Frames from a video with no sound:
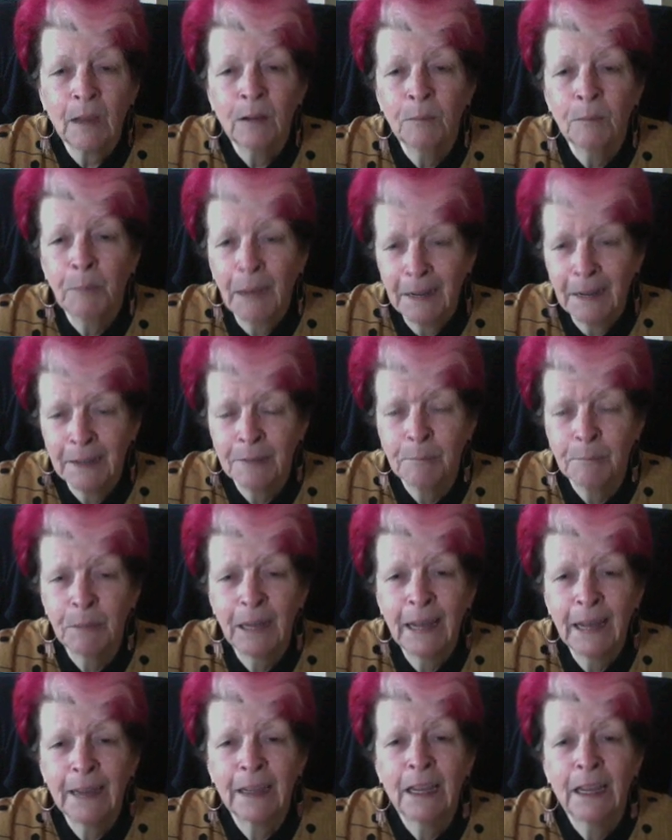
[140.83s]
painted
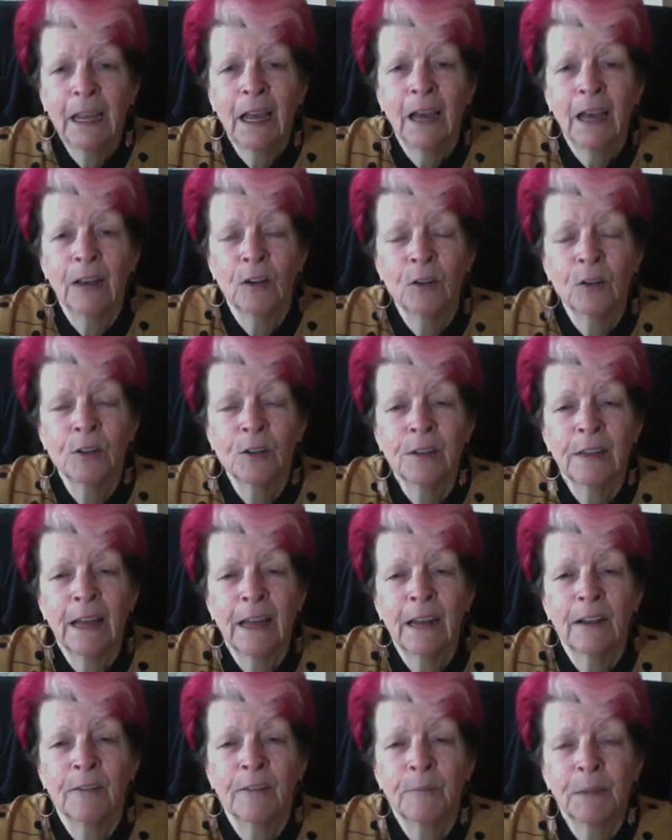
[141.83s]
black, and onto that
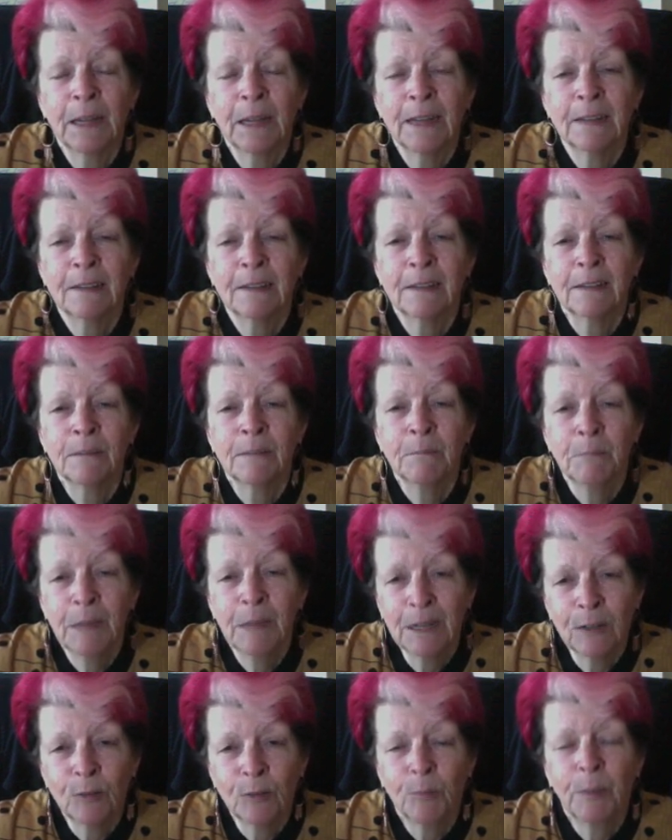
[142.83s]
I've placed the
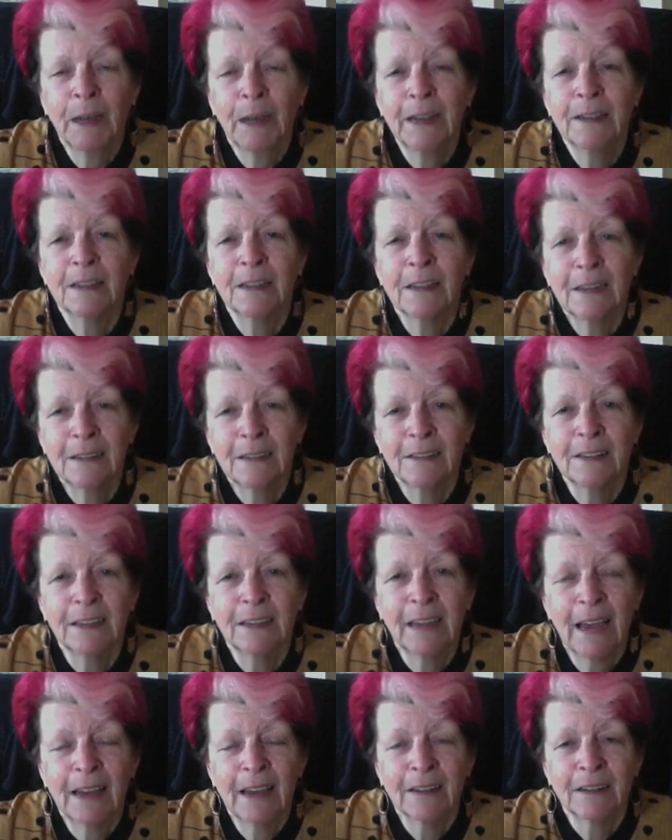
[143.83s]
metal base that is the
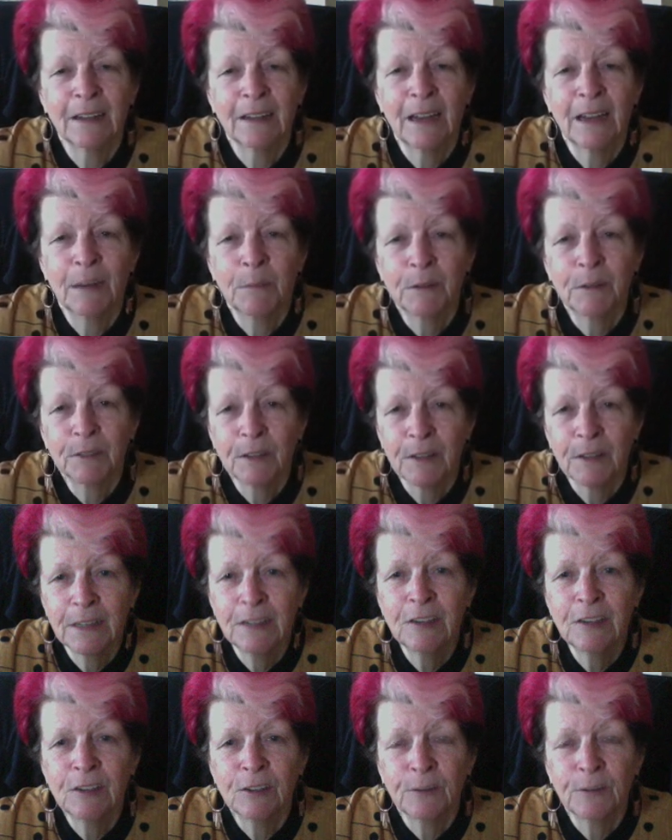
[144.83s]
candelabra. So this
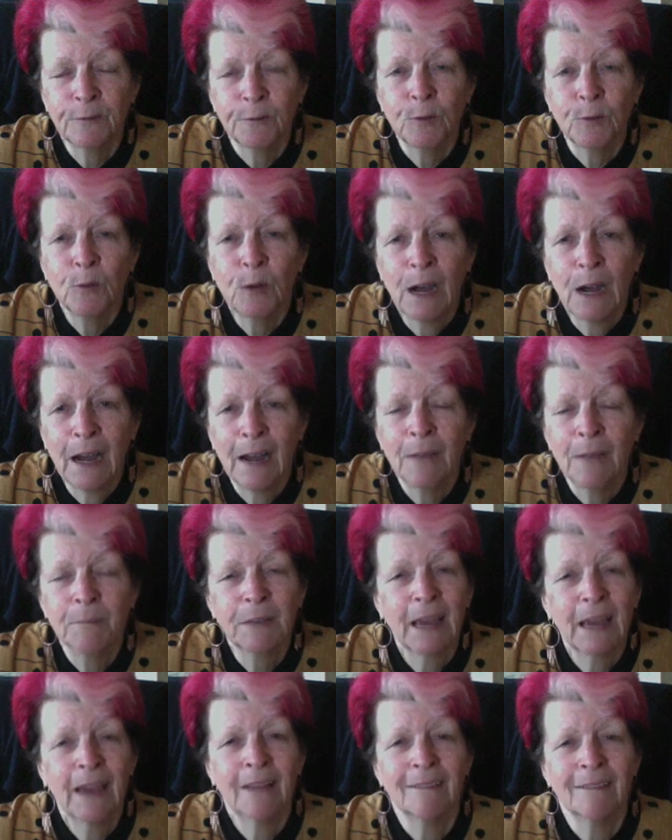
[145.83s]
is a 4-arm
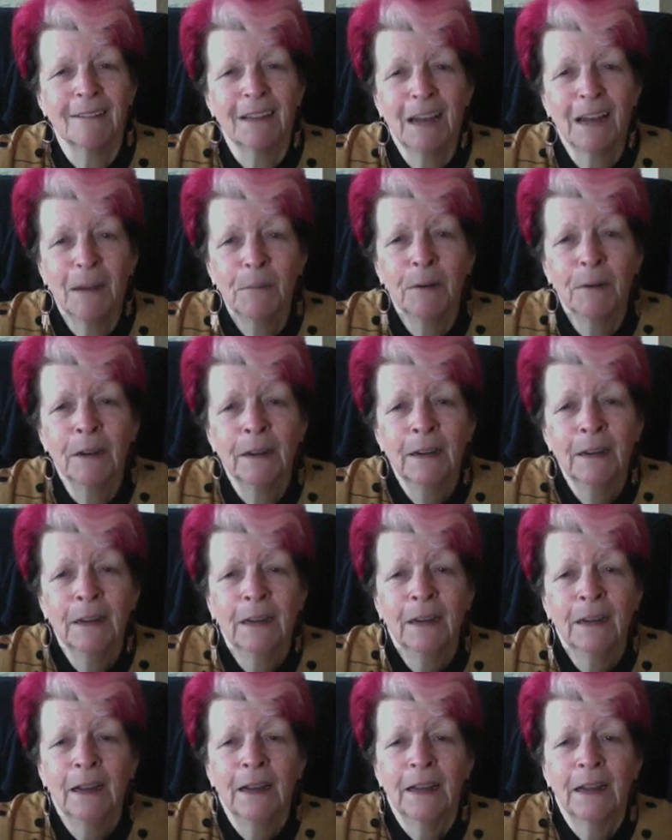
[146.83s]
candelabra,
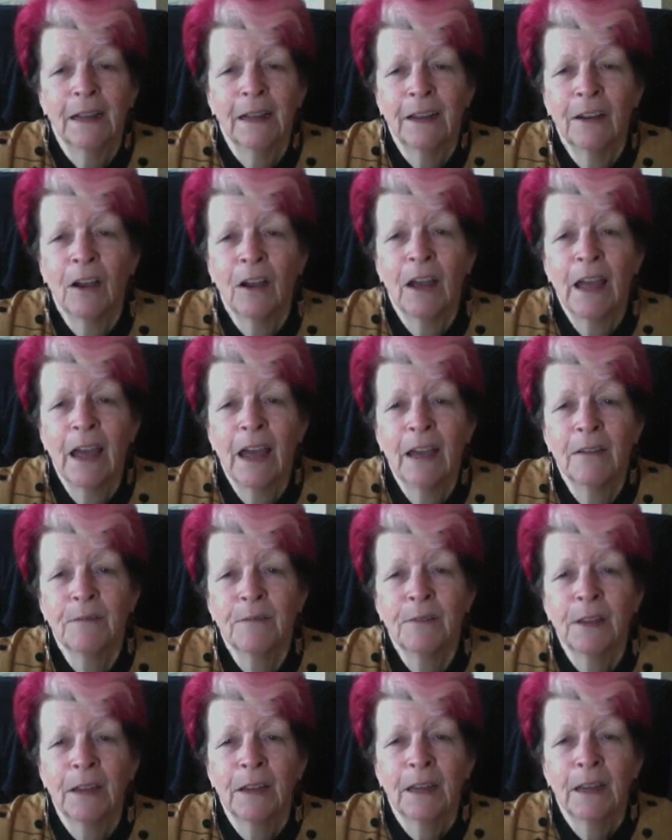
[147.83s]
and I have
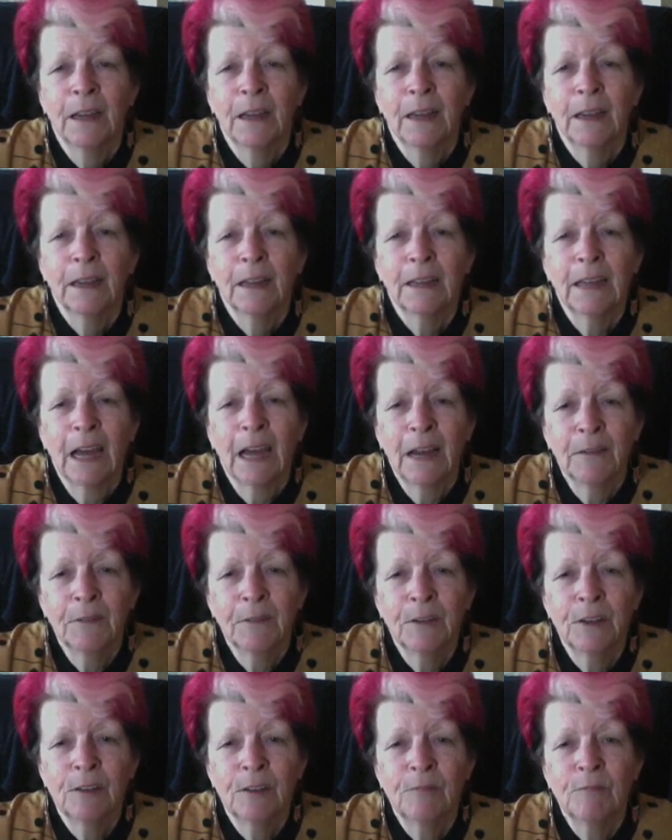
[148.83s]

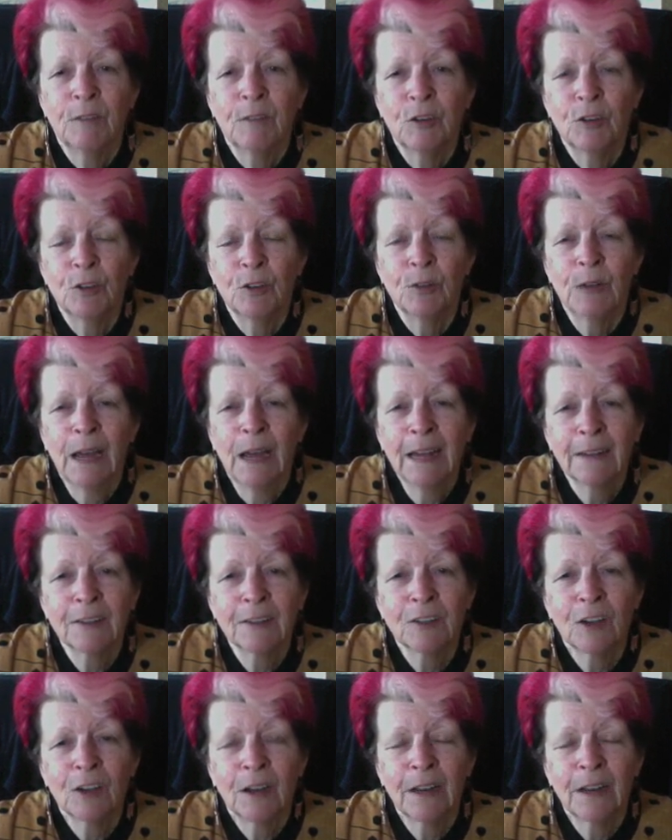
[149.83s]
covered the 2
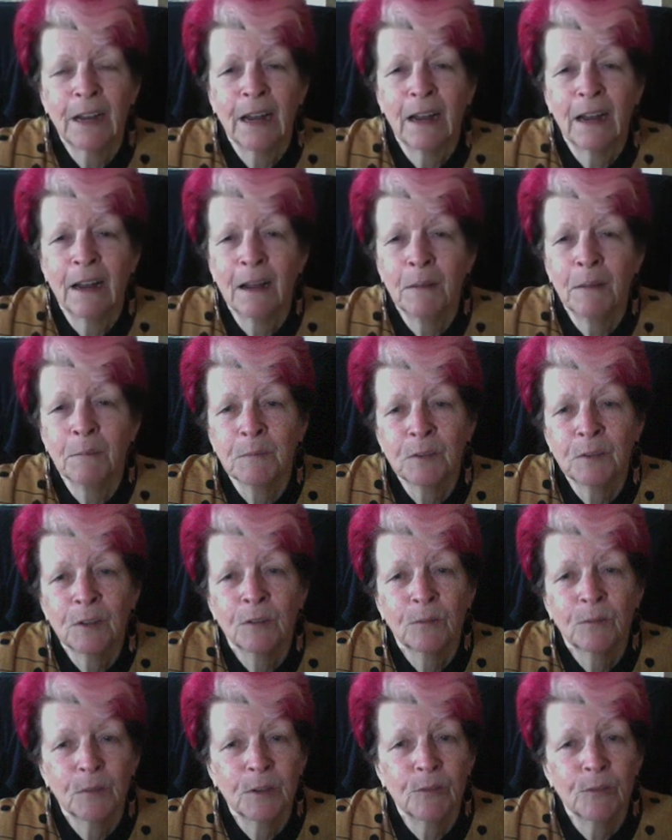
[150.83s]
outside arms
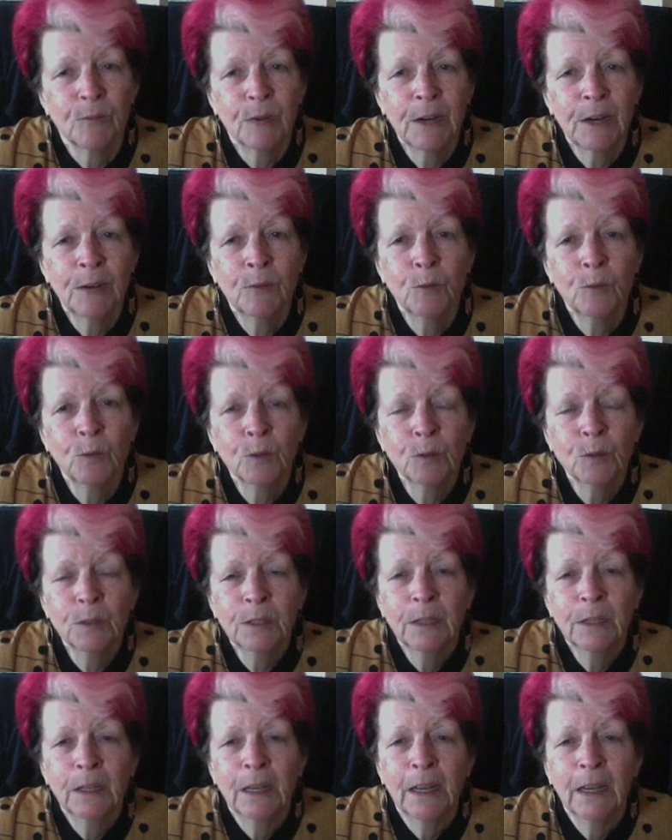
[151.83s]
with red wool
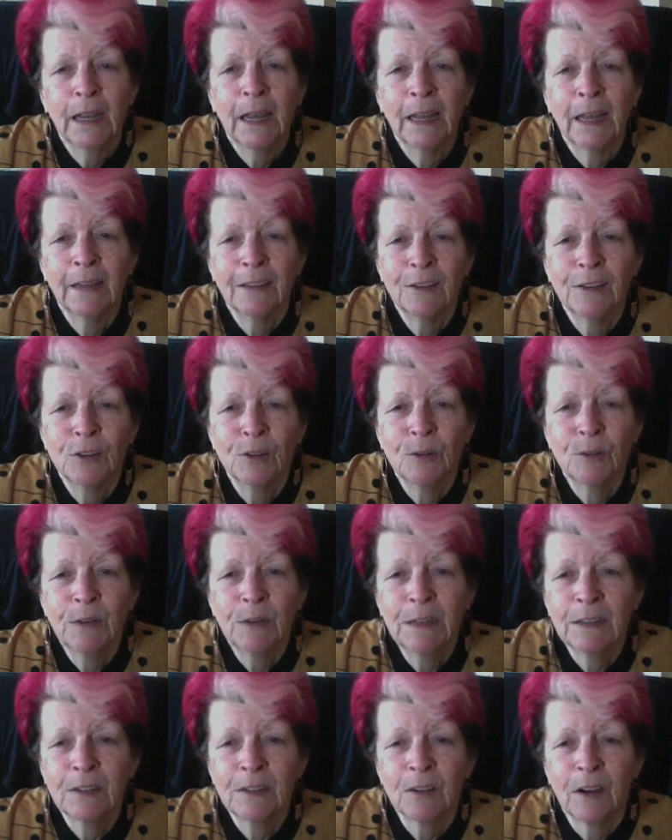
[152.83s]
and the 2
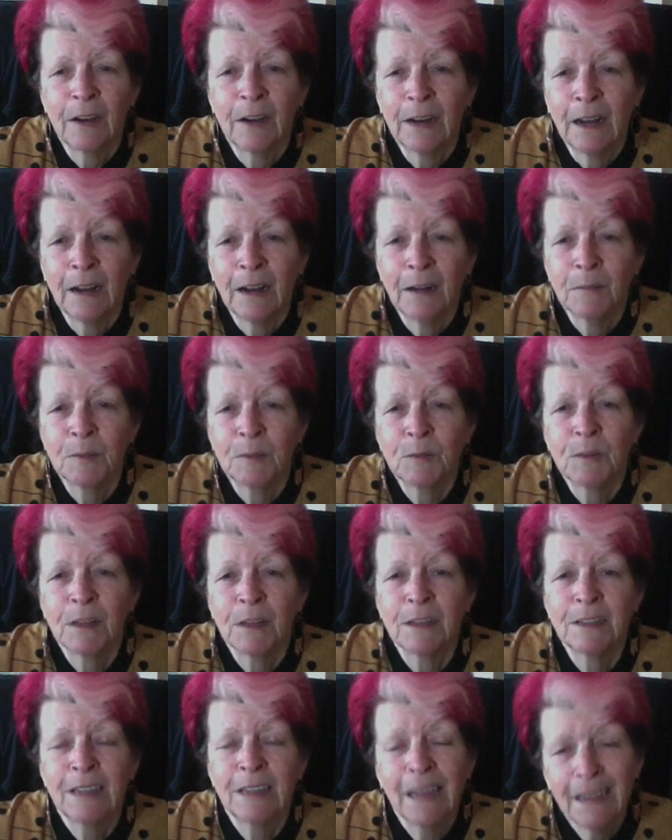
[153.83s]
inside arms with a
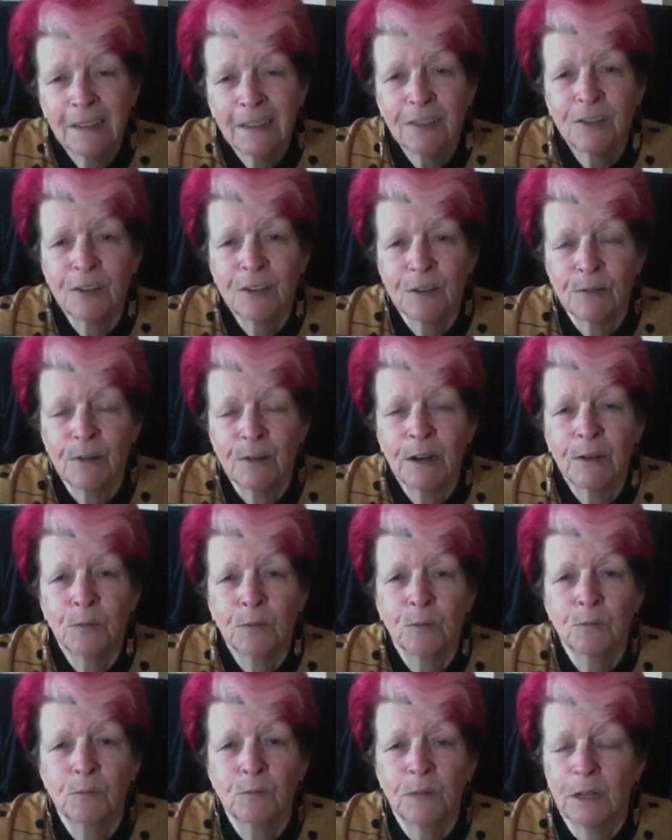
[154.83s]
textured
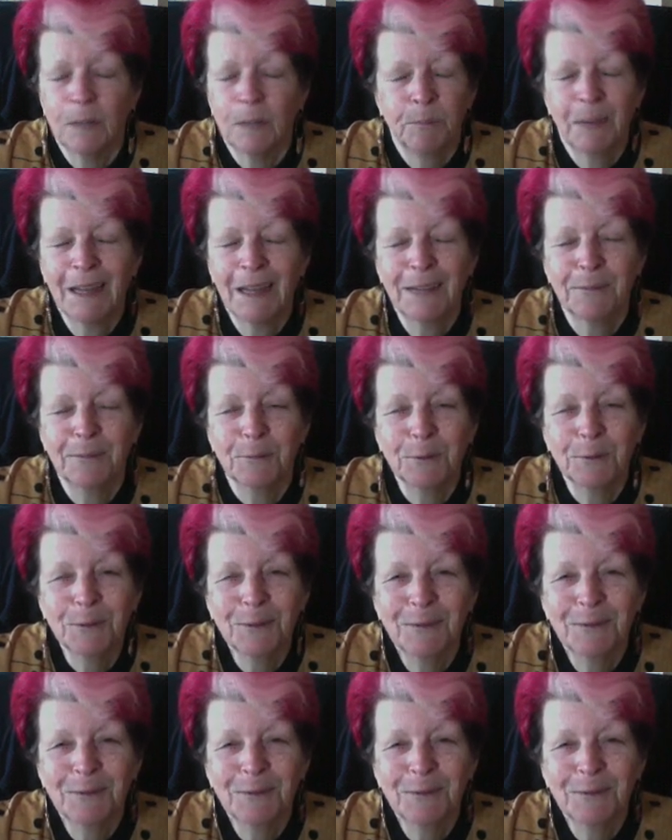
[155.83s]
black wool,